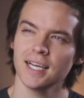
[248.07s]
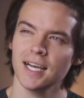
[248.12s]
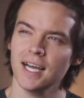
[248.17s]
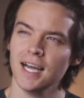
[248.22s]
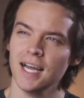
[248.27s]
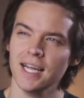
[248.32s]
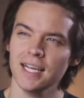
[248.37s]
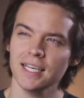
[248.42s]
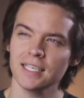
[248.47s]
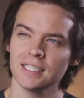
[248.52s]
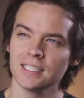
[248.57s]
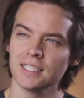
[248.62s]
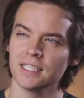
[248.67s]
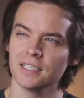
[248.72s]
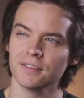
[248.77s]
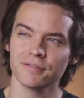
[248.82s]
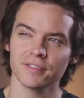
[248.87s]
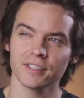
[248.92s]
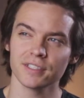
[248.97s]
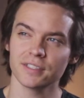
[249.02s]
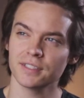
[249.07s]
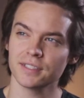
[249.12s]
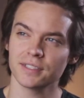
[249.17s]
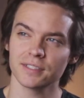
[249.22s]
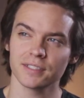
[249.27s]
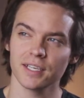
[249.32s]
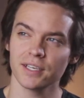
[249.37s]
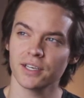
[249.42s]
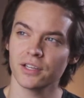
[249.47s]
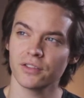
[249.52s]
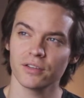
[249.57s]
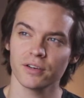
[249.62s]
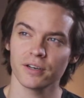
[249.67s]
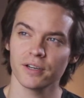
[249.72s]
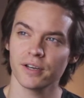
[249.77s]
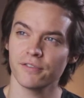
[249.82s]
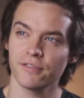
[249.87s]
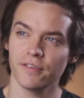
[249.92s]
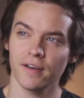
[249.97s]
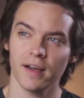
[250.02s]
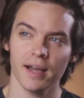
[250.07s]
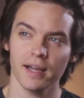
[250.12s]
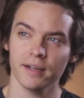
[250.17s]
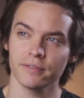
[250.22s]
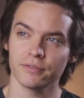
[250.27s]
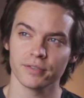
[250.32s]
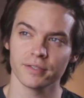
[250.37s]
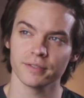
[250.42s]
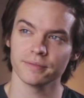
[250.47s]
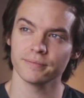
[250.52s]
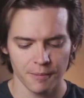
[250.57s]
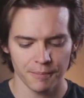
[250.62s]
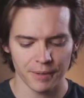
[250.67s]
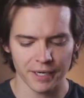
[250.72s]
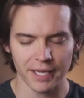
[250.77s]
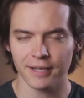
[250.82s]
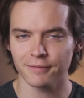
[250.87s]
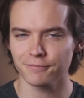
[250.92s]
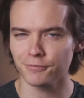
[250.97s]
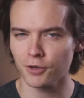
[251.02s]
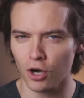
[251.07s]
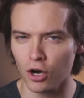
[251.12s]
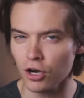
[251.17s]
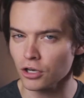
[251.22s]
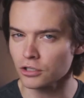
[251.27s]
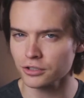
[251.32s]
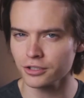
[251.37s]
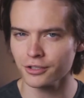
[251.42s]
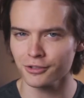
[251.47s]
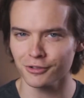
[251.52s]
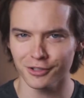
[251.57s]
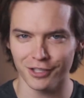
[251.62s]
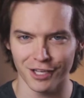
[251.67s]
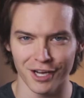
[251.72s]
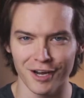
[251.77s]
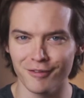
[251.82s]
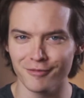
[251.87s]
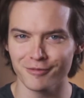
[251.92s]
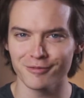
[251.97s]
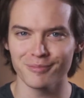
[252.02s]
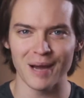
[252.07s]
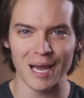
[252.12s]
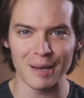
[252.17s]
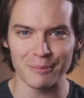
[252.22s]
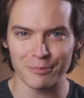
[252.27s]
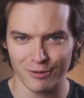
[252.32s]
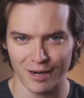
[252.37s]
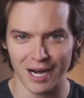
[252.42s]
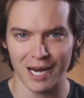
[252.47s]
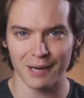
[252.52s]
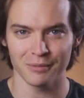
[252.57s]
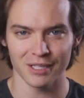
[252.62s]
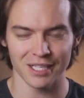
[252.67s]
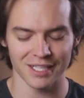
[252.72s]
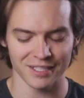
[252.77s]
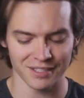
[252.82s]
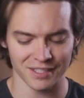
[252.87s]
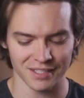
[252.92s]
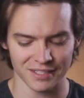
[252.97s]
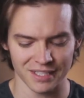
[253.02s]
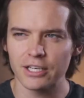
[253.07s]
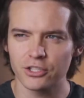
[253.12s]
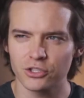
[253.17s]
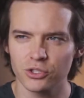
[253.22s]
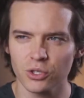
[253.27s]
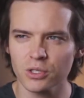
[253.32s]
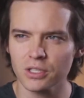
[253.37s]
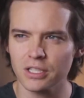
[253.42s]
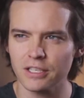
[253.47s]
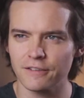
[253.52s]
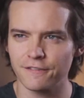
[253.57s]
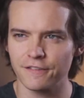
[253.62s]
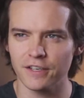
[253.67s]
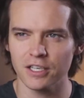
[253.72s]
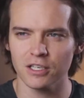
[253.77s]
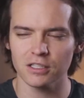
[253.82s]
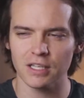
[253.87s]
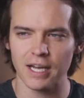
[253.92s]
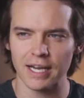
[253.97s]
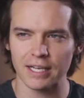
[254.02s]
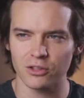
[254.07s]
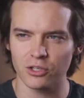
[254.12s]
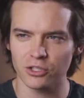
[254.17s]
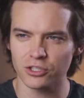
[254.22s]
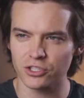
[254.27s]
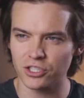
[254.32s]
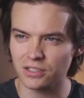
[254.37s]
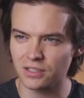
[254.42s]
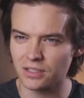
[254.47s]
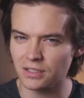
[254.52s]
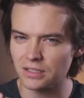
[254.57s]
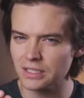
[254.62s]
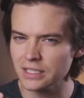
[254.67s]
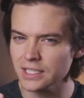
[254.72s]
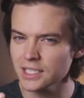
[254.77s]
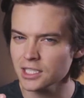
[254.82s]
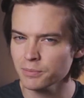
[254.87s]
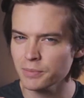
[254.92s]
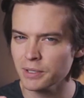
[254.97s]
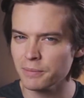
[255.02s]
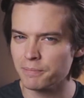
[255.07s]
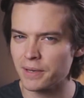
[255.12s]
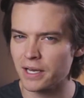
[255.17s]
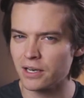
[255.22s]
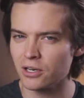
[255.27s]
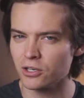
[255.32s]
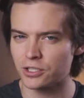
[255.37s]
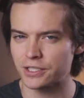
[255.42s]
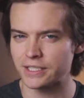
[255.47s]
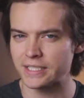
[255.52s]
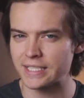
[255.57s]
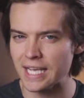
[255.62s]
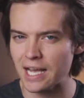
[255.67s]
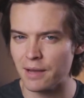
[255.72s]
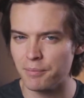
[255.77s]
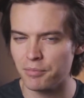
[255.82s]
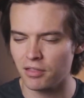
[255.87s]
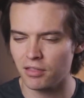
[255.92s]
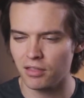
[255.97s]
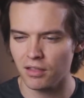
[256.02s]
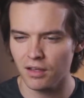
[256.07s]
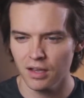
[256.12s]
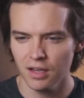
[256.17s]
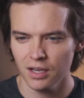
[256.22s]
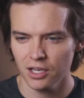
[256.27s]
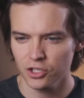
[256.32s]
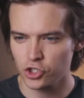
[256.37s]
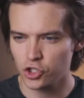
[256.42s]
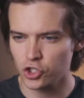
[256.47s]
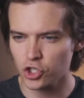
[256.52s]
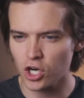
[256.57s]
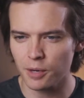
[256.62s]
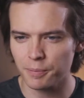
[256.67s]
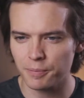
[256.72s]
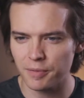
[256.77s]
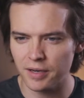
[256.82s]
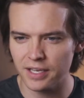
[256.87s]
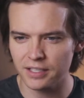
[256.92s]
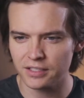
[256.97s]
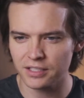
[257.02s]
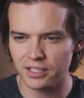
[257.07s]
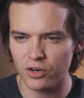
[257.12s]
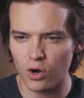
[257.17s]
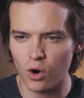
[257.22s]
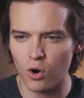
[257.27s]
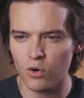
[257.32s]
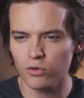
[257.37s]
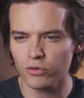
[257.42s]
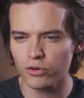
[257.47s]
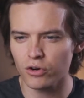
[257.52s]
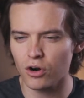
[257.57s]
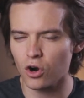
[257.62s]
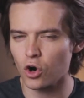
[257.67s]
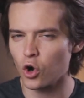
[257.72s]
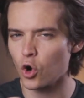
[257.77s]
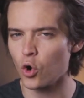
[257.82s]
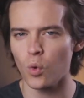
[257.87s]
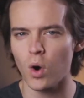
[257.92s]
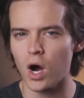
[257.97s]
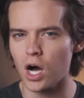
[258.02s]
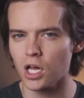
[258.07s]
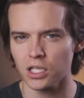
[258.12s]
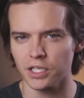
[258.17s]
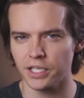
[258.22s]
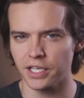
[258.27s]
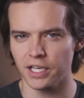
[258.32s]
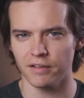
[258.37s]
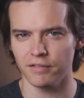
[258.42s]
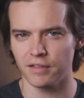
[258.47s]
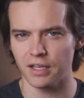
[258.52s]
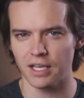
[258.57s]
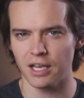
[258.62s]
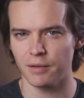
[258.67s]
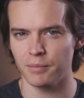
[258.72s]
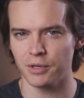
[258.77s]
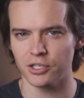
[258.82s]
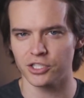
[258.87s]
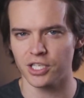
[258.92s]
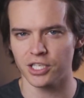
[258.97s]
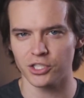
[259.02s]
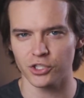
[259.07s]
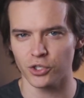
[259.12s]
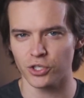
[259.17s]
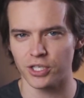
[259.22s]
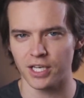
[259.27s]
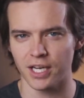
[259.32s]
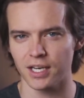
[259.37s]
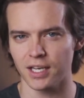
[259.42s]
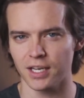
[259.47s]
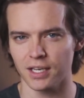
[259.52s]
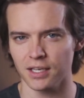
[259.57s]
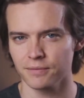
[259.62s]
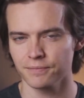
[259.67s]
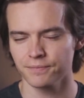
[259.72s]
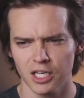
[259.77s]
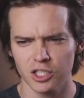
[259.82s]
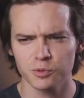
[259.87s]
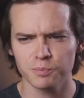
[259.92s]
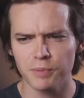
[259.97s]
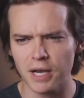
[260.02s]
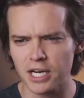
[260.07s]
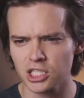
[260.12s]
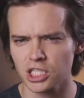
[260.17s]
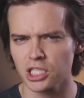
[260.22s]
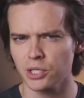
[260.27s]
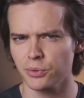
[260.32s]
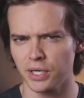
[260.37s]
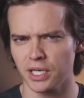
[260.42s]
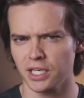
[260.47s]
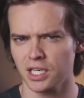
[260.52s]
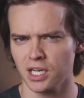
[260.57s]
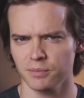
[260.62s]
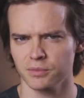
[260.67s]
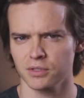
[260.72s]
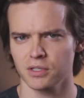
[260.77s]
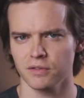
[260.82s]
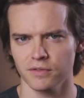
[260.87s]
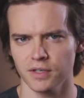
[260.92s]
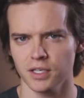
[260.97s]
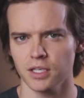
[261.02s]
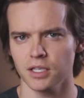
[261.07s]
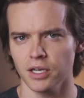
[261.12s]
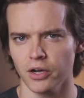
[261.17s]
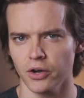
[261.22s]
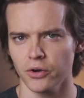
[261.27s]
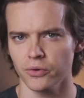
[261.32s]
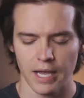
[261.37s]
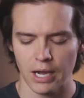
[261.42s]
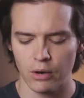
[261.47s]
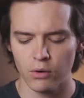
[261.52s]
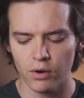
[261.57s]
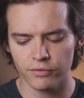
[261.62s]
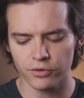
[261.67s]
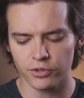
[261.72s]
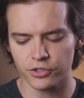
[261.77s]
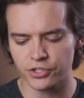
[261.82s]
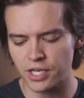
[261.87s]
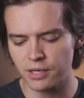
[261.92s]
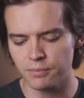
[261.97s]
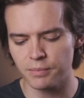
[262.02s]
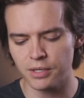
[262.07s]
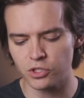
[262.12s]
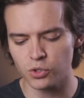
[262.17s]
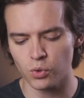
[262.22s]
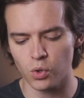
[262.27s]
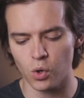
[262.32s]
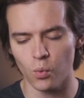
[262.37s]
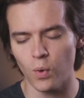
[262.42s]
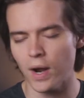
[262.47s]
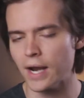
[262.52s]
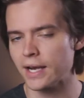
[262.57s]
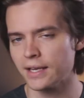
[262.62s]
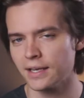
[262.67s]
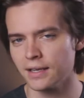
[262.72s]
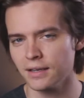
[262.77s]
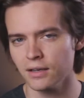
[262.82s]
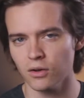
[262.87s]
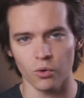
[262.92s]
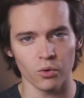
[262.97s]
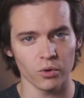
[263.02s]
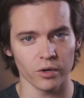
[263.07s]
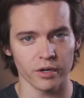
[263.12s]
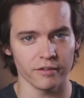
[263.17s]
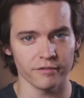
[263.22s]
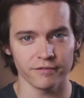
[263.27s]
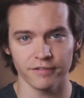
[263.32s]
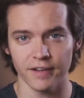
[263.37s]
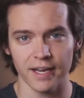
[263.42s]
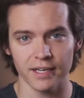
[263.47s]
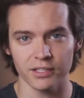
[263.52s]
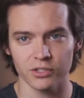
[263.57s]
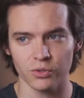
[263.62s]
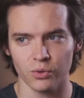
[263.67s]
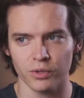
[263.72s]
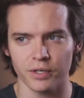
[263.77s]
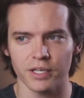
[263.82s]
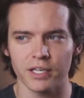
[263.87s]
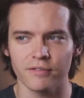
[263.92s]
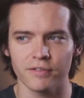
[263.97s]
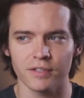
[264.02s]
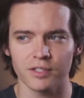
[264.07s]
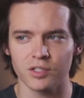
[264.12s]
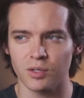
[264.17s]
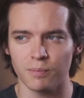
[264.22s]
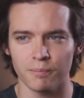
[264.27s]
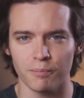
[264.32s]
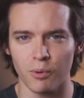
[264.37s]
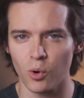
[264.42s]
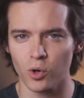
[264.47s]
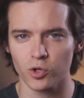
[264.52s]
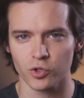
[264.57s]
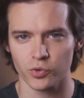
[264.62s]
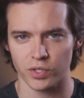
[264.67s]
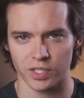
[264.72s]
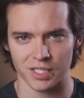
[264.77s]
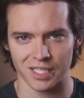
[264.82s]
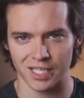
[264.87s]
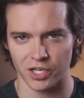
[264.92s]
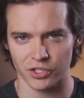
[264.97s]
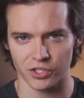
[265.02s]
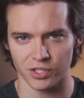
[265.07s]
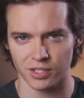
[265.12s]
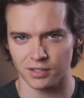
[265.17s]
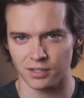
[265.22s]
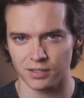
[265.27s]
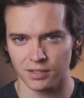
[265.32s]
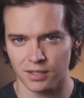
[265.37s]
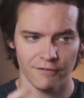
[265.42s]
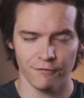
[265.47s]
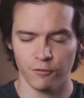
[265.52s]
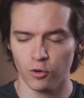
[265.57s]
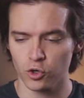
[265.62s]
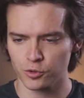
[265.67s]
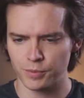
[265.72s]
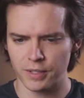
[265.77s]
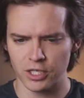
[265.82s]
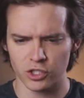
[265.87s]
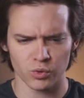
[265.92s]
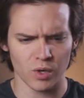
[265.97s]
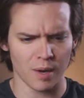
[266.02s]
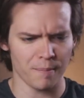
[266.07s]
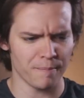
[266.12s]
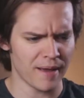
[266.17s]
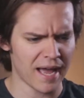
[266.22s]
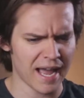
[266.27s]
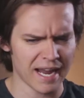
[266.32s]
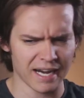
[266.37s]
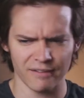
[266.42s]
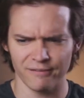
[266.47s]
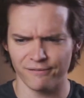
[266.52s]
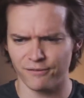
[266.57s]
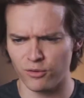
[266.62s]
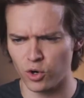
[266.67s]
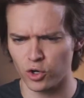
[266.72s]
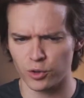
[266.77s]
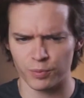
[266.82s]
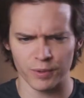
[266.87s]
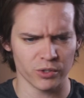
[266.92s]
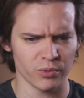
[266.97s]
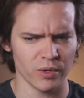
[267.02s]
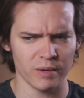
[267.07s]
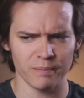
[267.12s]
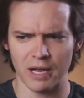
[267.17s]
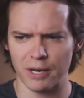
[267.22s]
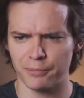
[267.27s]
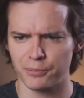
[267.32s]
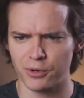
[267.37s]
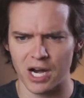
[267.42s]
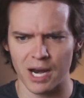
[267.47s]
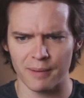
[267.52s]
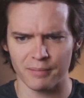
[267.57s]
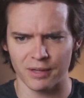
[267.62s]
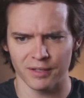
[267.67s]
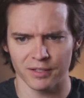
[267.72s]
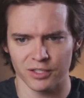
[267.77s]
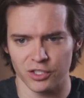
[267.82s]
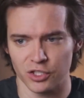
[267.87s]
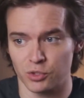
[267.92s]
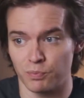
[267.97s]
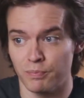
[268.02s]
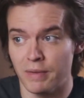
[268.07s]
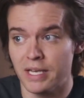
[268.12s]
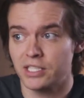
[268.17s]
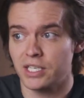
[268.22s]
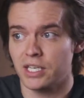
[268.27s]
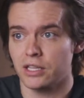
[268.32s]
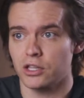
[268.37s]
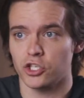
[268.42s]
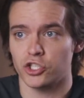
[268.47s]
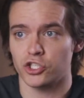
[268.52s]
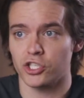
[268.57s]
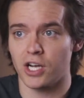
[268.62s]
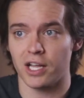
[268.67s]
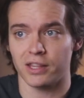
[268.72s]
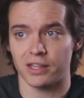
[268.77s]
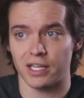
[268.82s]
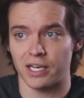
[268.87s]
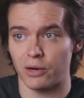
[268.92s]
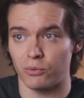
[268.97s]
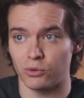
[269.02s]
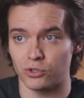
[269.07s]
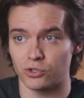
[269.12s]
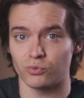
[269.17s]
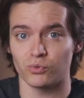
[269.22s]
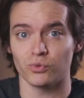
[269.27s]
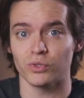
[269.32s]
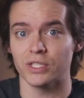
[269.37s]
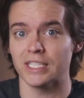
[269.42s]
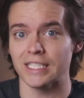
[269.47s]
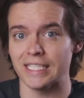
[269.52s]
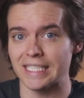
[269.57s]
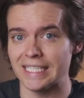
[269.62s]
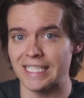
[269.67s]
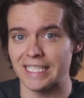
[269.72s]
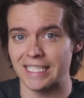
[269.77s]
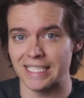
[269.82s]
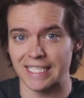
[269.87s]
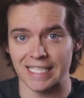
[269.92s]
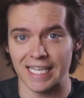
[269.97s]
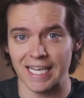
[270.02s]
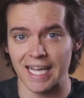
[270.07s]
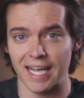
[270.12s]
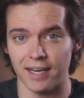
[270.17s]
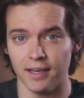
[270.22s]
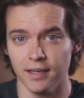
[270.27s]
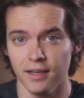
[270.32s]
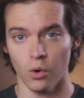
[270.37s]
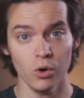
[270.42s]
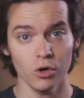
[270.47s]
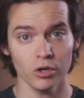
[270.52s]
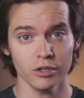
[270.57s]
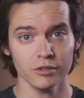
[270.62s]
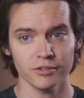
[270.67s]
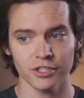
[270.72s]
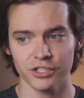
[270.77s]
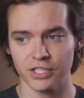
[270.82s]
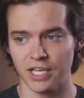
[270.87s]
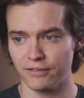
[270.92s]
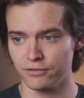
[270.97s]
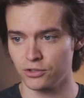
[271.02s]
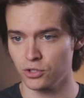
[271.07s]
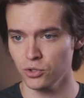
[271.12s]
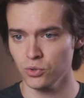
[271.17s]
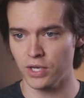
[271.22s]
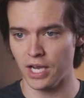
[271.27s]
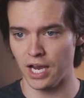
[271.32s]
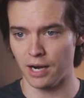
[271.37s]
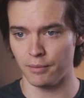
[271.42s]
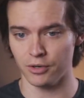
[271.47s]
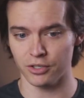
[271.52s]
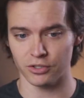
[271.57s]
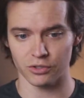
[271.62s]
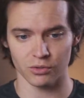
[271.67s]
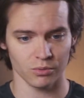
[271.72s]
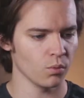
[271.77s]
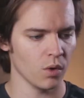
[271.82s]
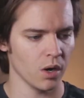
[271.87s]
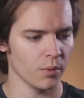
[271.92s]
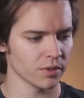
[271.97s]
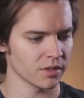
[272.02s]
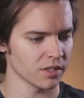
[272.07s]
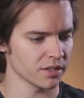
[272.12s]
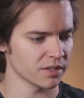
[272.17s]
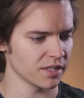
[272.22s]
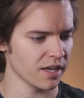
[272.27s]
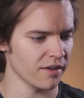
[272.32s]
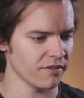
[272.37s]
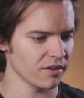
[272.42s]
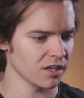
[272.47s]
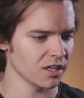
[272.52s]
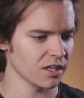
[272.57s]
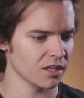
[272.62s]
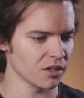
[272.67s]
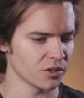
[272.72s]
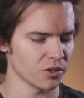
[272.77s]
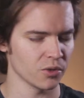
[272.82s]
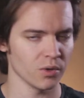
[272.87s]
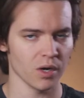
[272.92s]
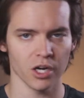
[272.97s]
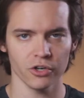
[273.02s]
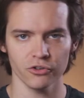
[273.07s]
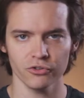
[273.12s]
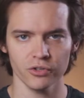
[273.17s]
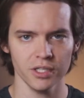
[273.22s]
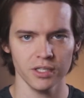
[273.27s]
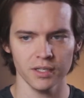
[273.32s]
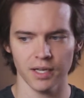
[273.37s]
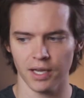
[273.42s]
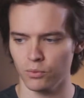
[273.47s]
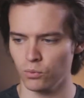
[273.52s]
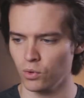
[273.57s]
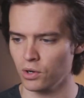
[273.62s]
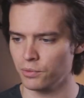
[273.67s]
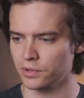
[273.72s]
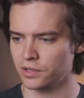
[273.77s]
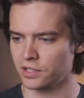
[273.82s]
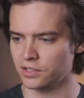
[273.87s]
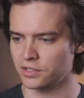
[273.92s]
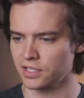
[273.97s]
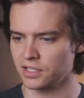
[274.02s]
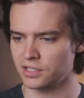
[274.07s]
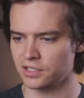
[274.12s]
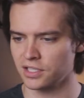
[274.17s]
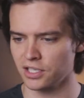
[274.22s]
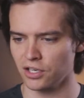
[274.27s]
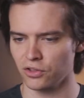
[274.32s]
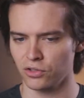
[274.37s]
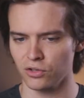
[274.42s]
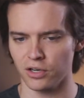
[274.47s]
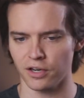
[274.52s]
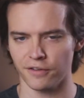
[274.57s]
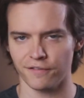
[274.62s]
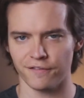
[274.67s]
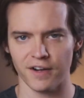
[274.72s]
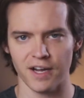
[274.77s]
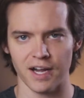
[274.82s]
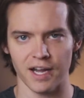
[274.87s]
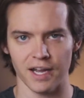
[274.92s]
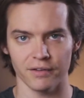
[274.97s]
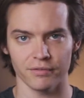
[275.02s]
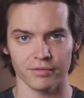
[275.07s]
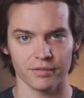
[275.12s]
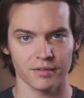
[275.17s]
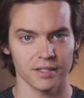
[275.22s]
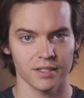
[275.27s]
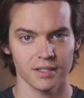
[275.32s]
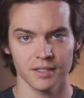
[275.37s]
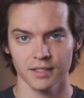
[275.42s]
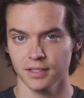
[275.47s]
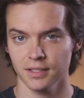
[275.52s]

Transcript: I love the 16-35, but I also love my prime lenses. I certainly feel like there's just a little bit better depth, sharpness, and overall quality of the image that you're getting, especially when it comes to video. However, send me to a wedding or an event or even some portrait sessions and force me to swap back and forth between my prime lenses, missing the shot that I was really needing to get, or just have two cameras, one with a 70-200 and one with the 16-35.